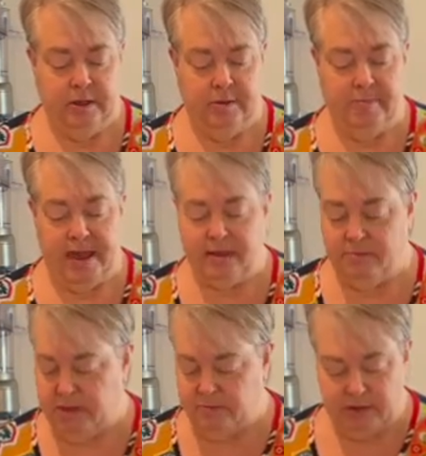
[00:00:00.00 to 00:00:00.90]
And bagged
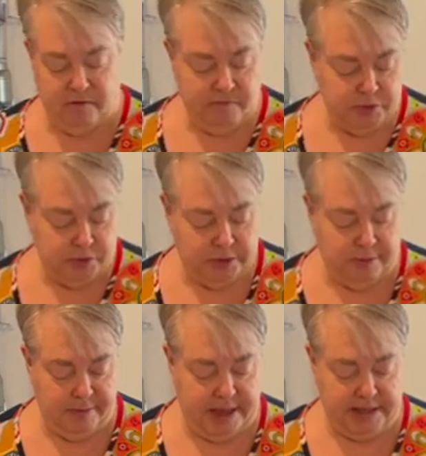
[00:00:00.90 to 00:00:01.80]
them up in individual
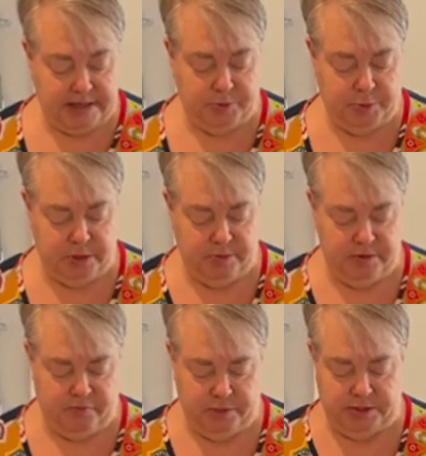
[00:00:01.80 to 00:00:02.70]
little bags to put them in the
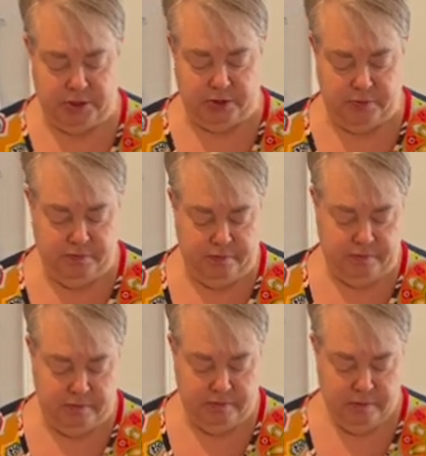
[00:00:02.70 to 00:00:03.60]
freezer.
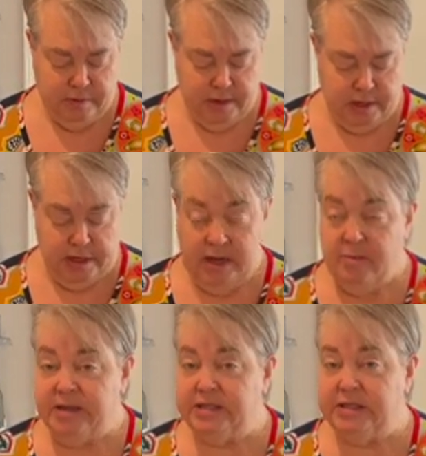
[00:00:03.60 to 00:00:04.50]
And I had
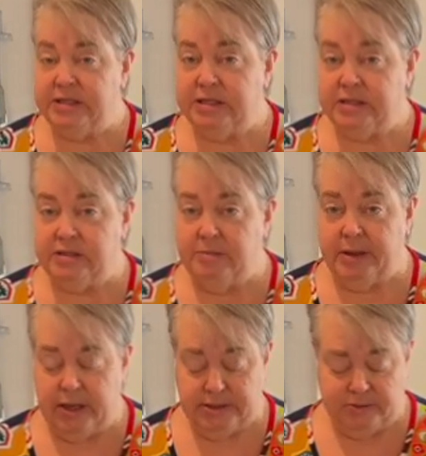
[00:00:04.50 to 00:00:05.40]
about 6 of these little
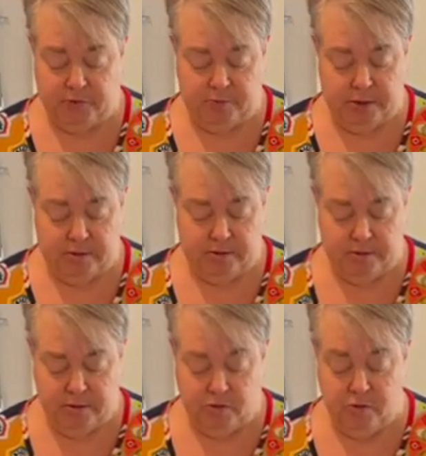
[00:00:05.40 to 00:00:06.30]
bags from a
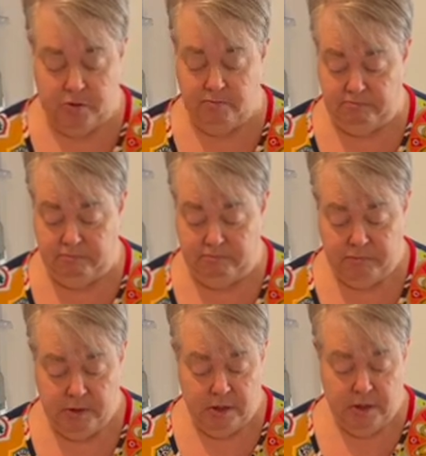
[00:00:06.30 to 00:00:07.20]
good
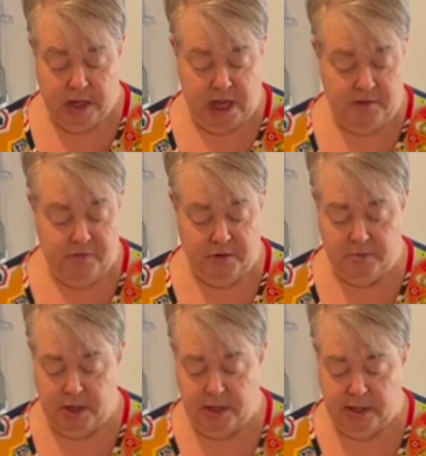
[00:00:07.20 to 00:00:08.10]
handful of
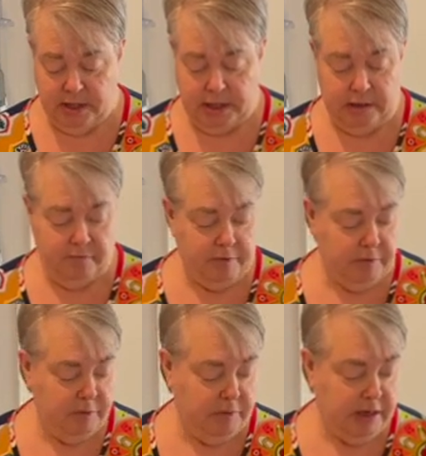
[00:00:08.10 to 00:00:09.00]
broccoli I got from
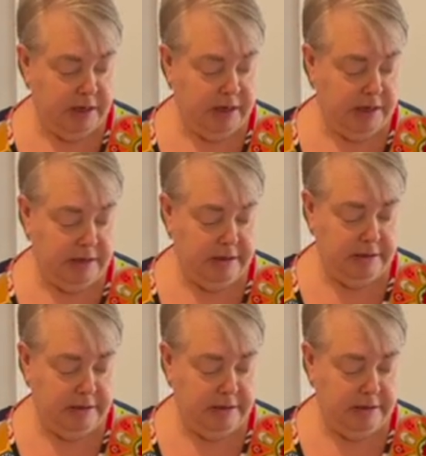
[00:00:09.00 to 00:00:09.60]
them that day.